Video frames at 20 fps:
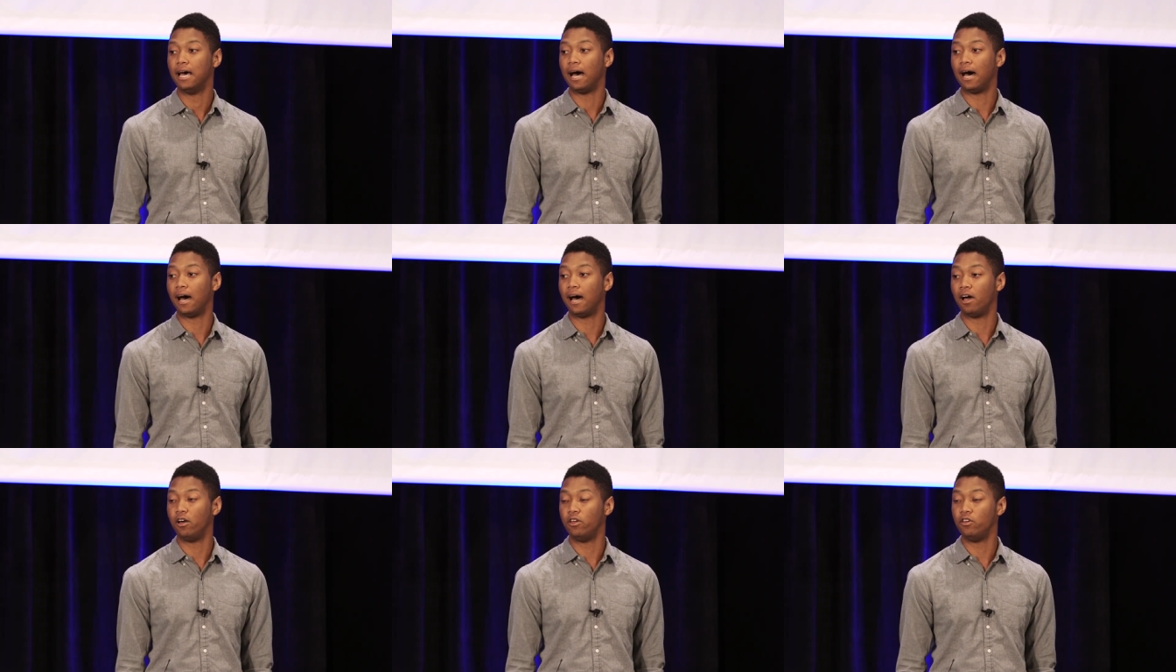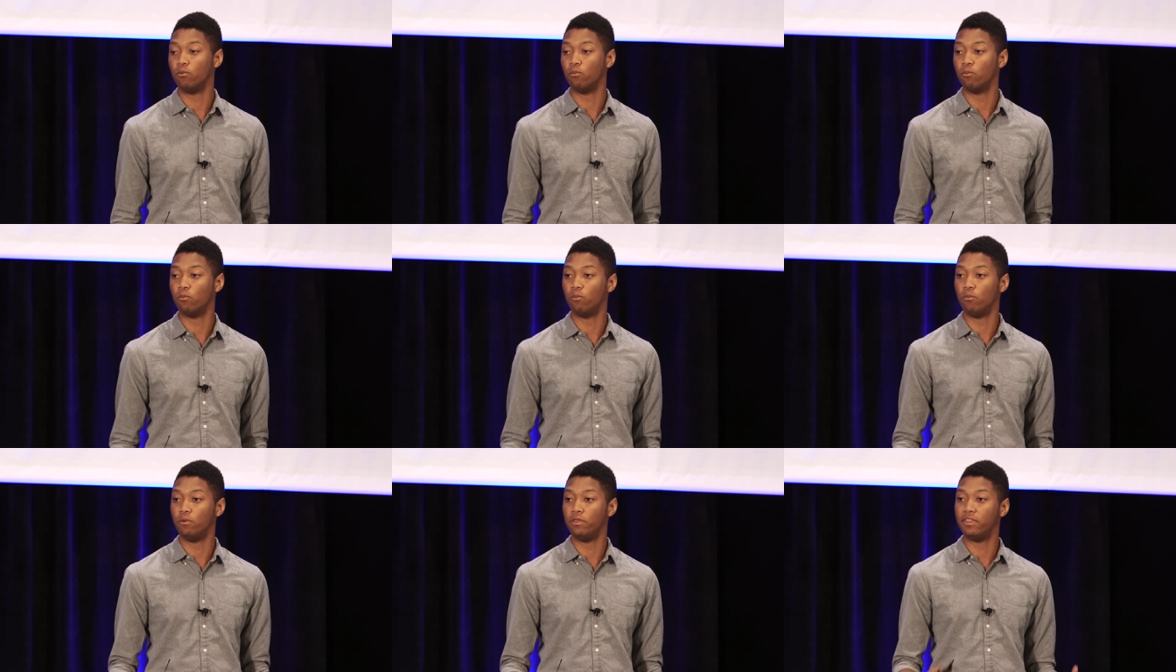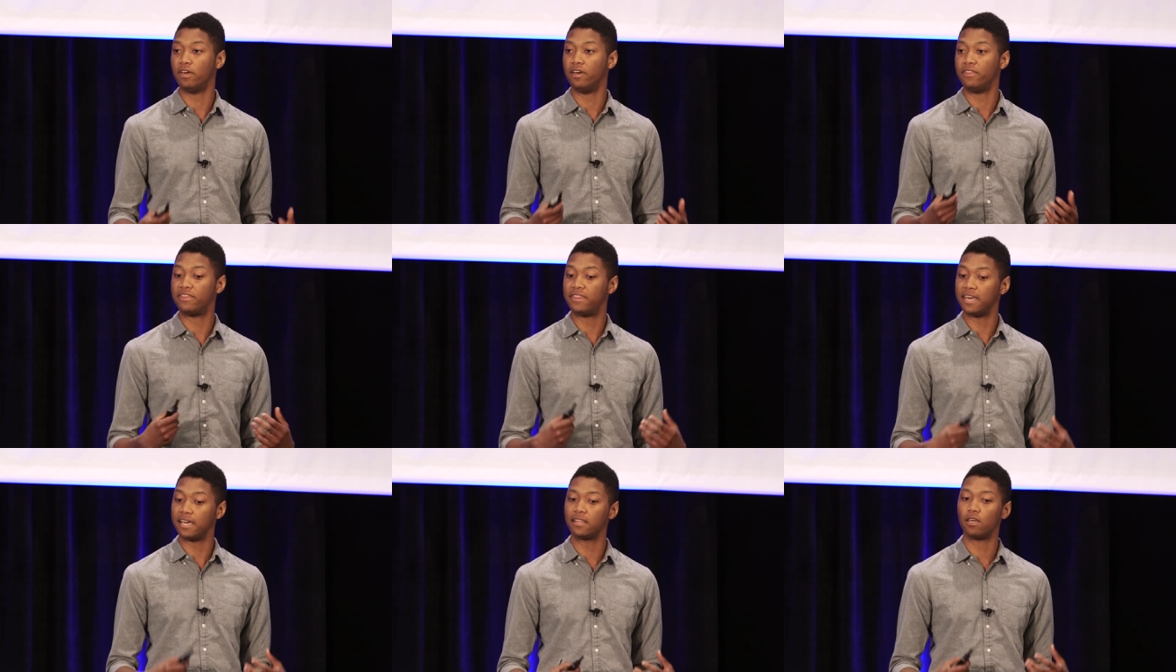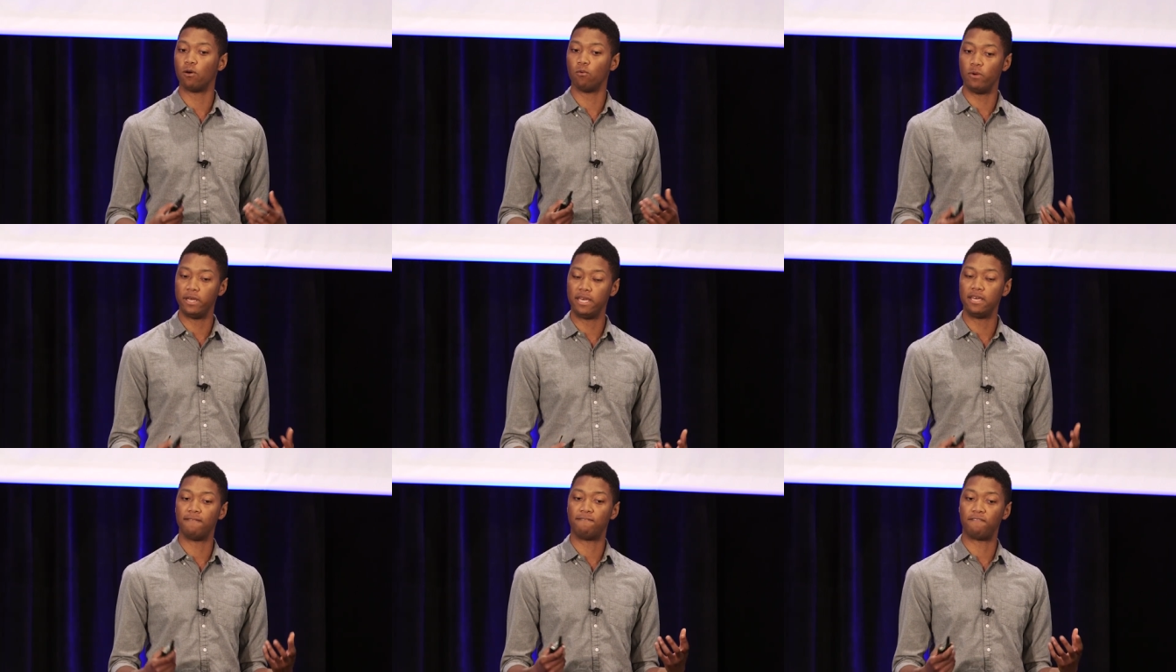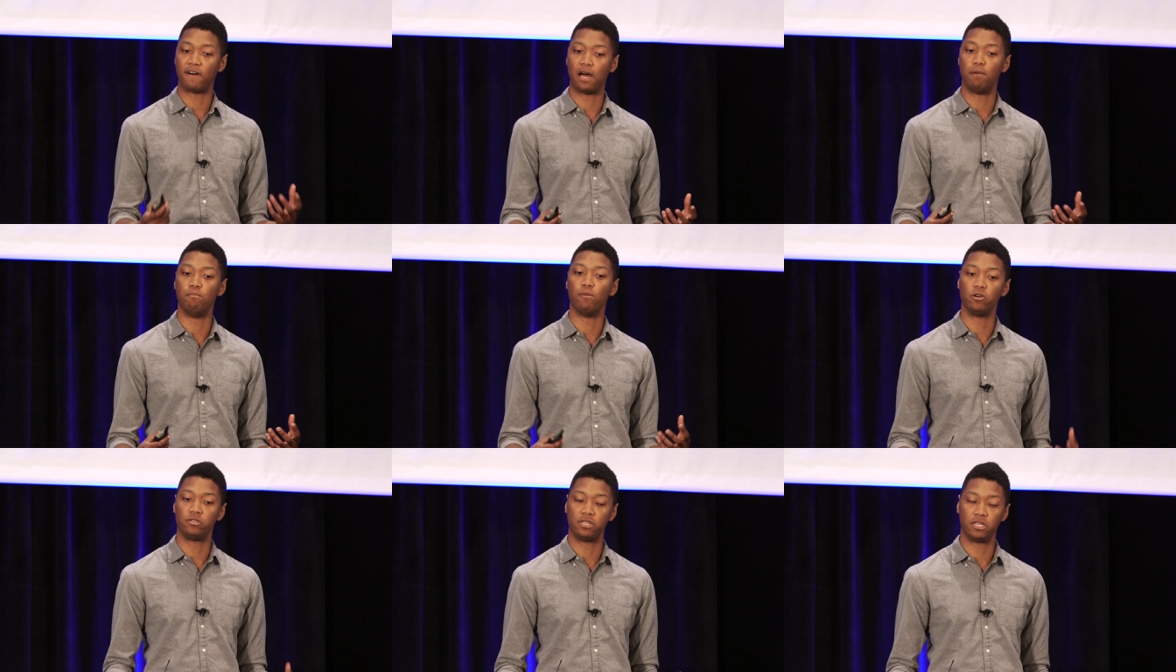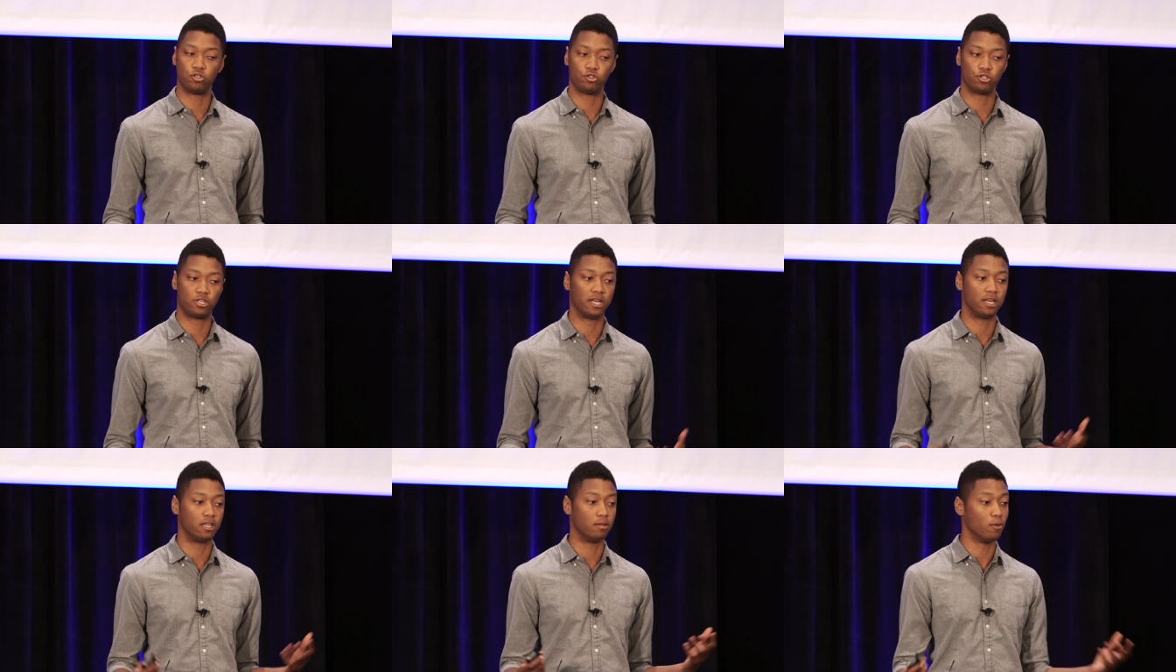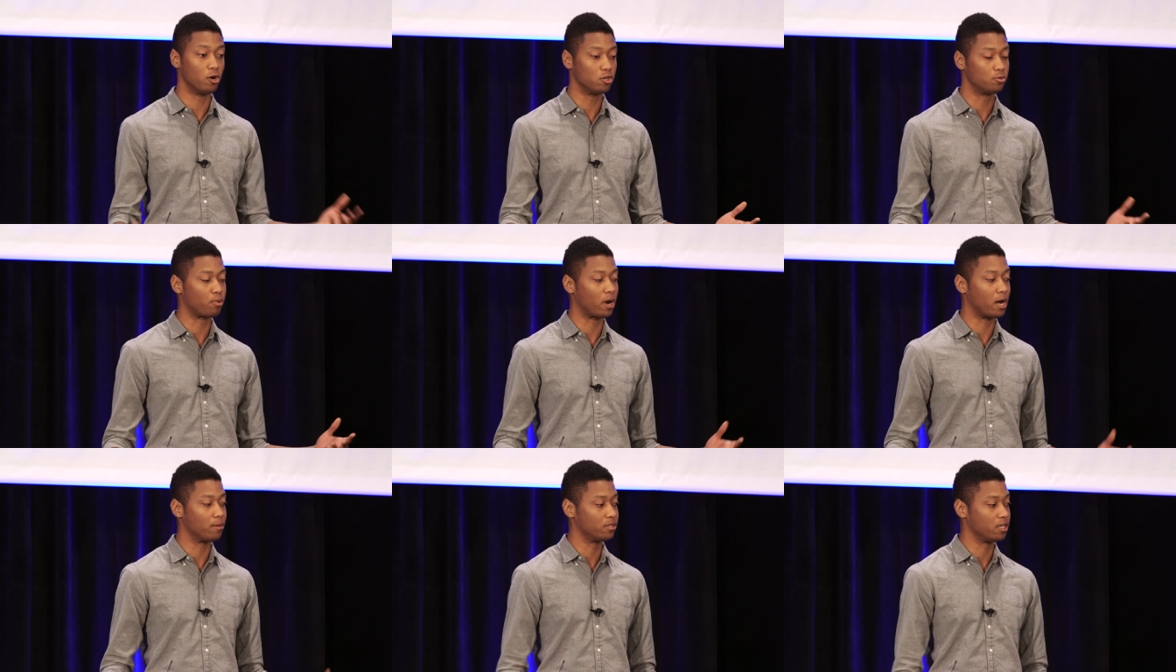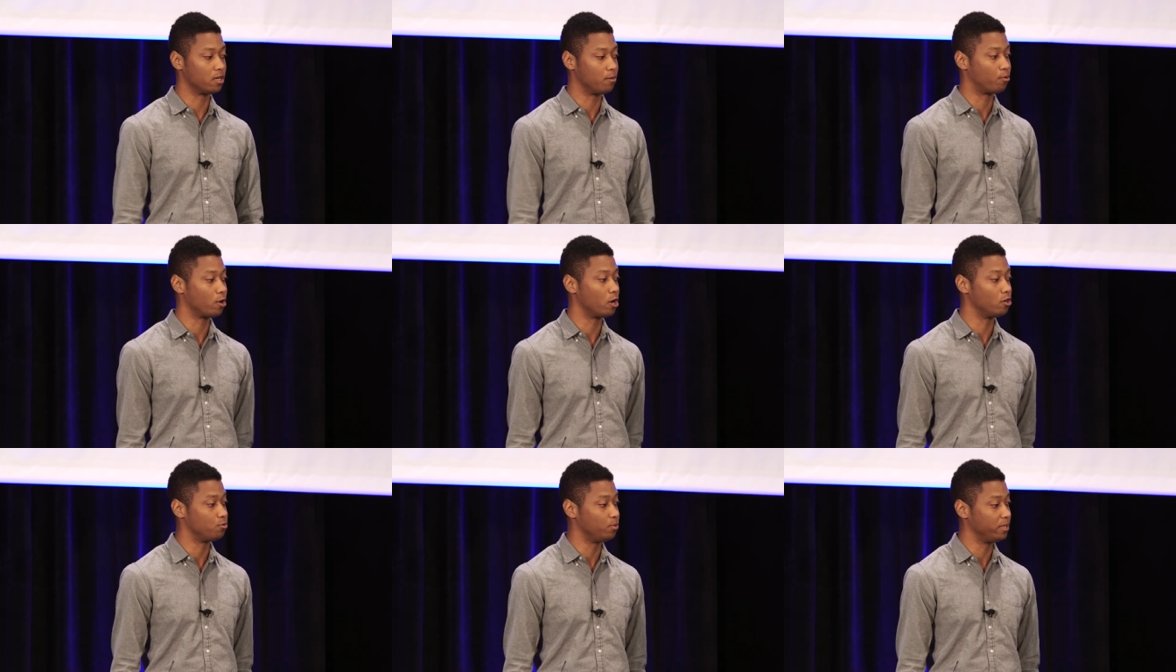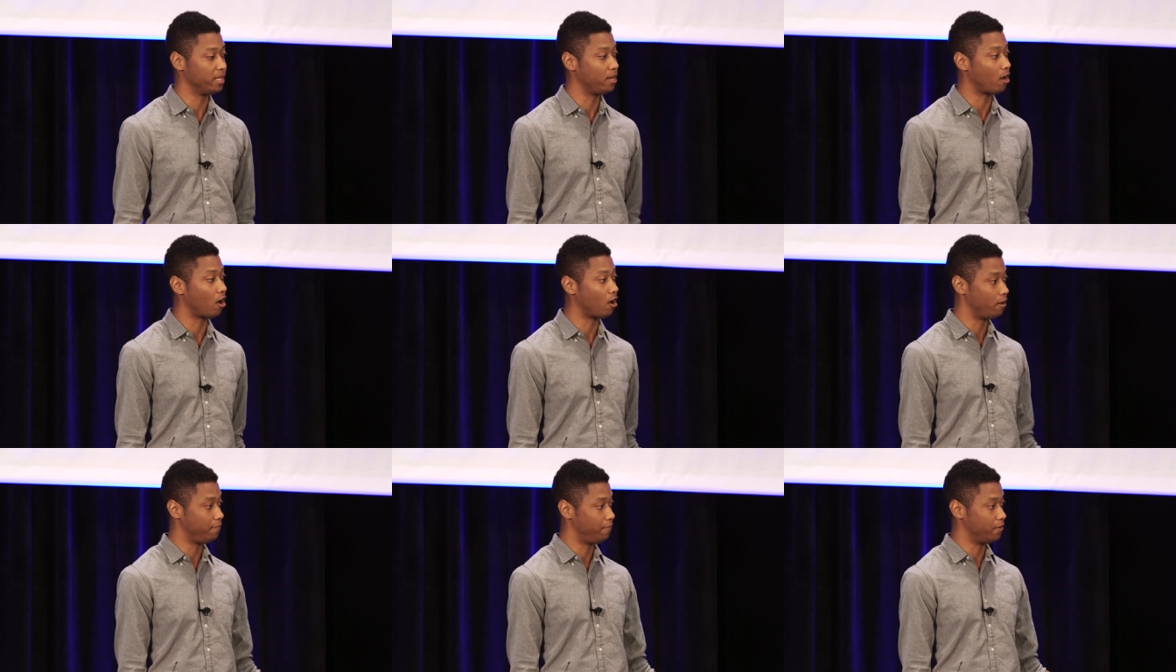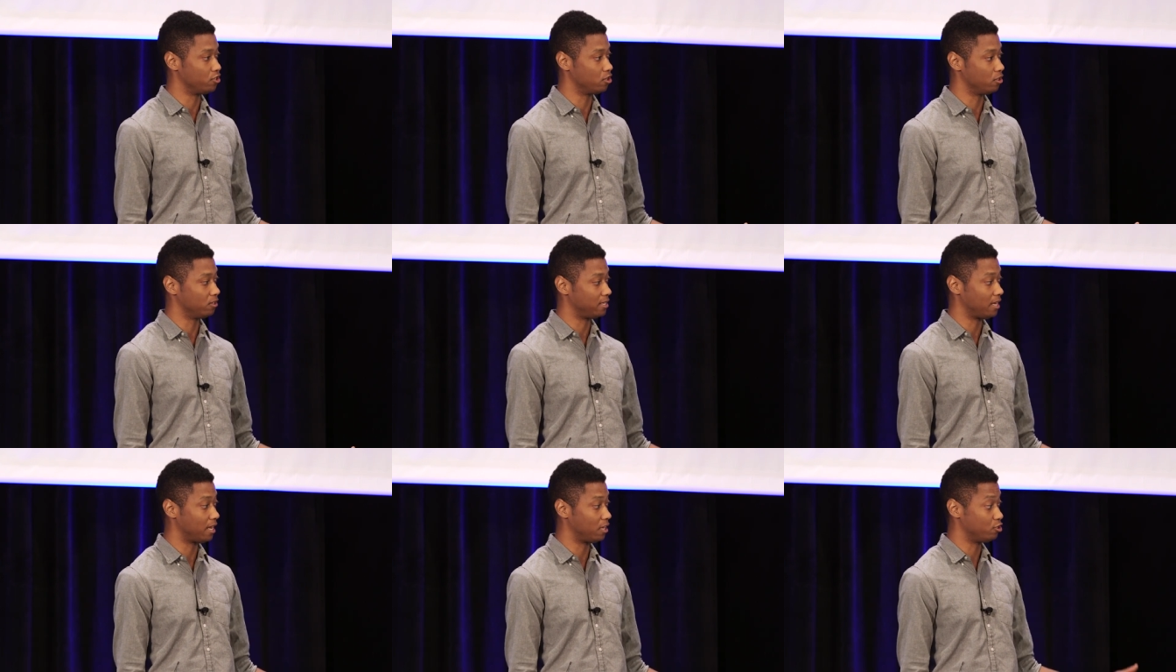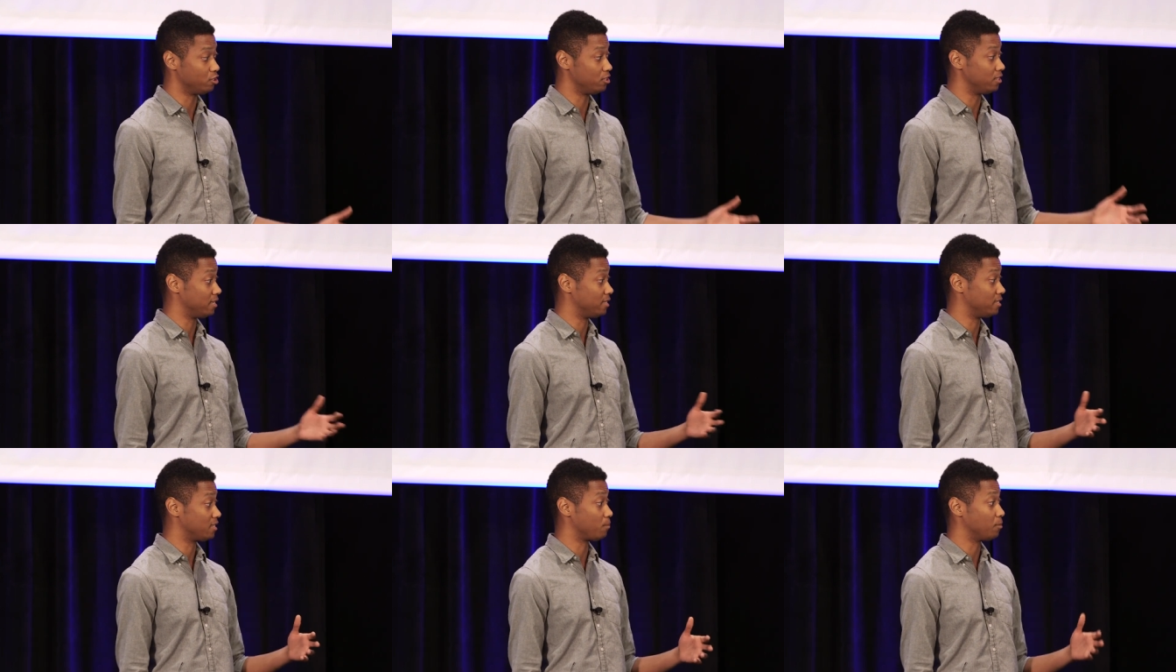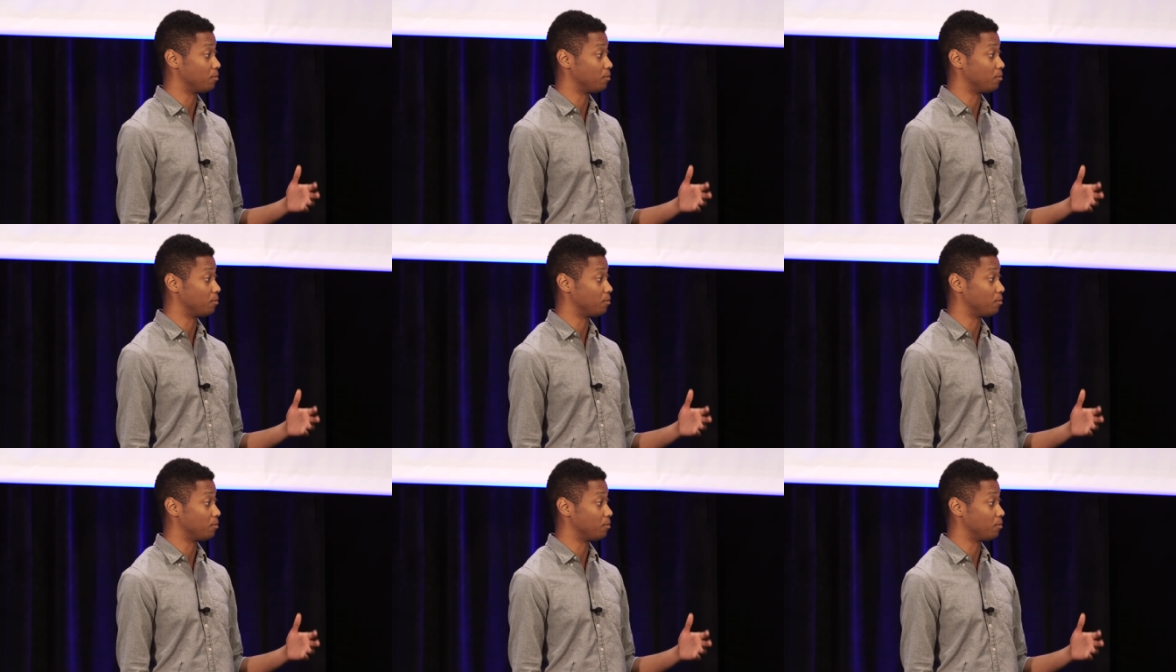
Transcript: Uh, the thing that we find most interesting and the most promising approach within artificial intelligence is